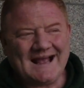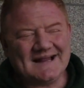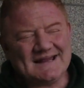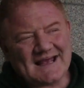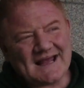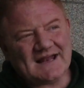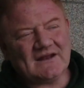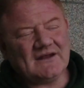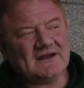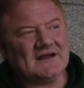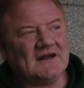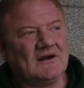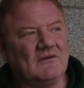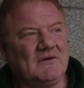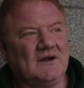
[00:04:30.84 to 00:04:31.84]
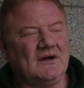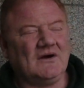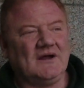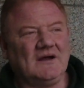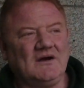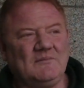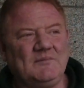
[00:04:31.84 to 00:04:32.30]
And then, like, you know,
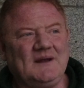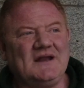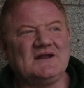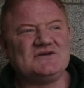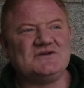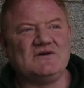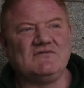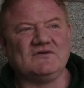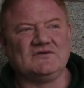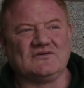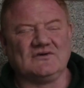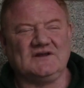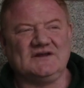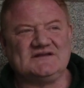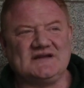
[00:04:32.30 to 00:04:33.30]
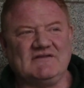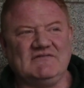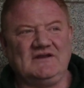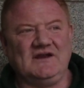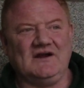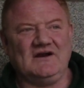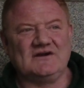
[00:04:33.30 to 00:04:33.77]
I've been in the zoo for
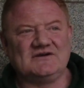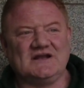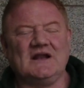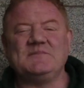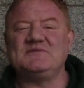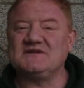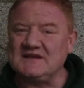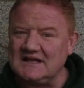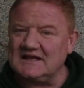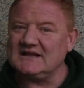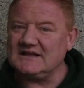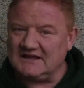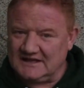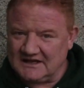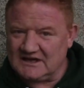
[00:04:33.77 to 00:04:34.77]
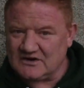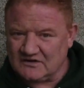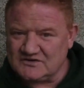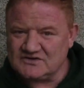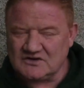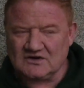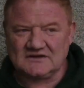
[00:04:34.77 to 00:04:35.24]
37 years, and I'm still like a
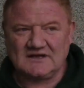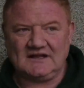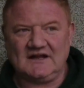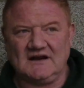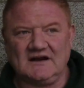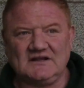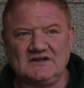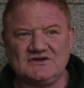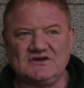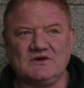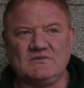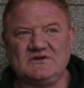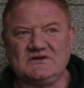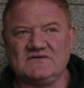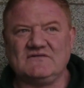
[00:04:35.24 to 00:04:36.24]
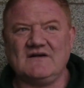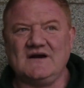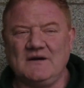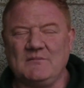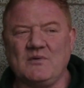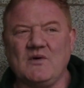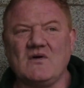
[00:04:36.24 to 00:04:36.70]
consultant here at the zoo, which is
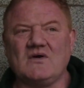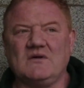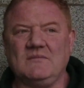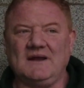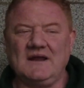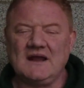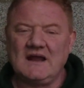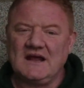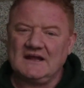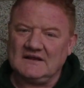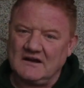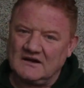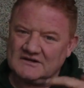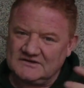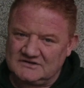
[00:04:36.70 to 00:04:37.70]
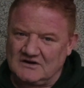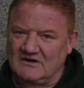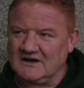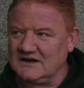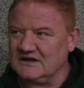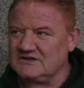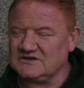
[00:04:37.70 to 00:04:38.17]
very important to me. The
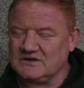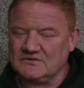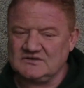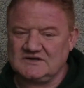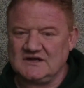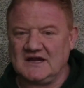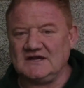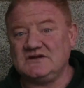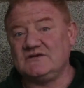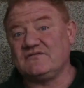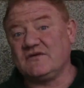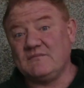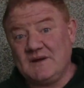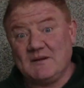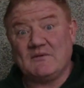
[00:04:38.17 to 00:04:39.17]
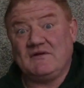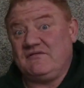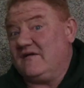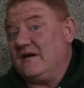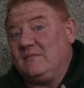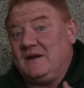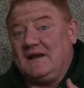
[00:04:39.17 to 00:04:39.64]
historical association for me and my
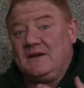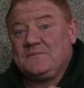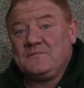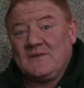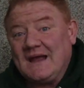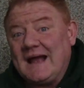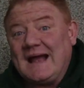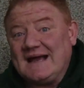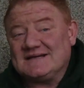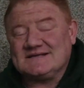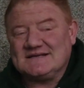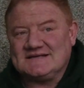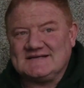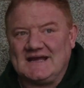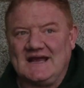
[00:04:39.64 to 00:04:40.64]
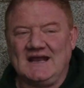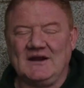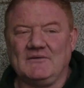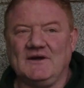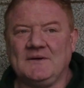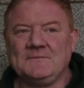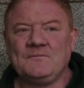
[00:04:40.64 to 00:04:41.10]
family has to stay
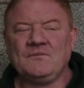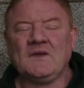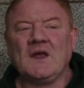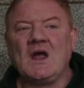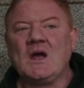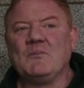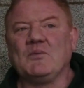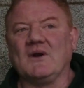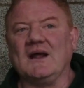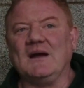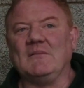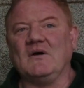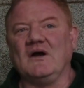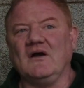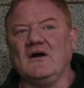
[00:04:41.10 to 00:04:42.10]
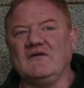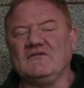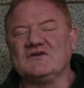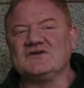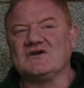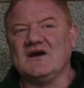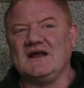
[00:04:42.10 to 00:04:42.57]
that way. But I
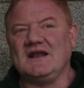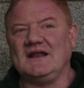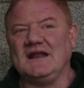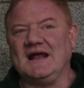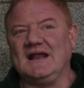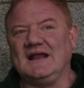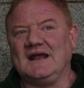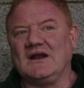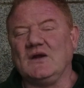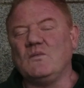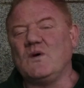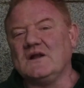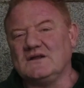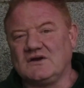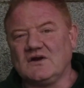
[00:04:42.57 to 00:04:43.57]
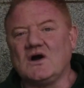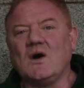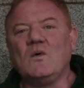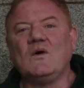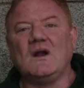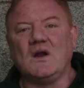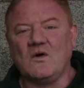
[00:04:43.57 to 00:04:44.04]
decided then that I wanted to
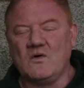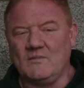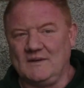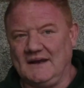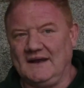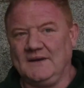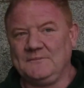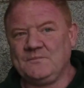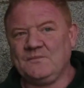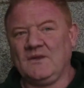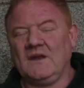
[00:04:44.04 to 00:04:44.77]
go globally.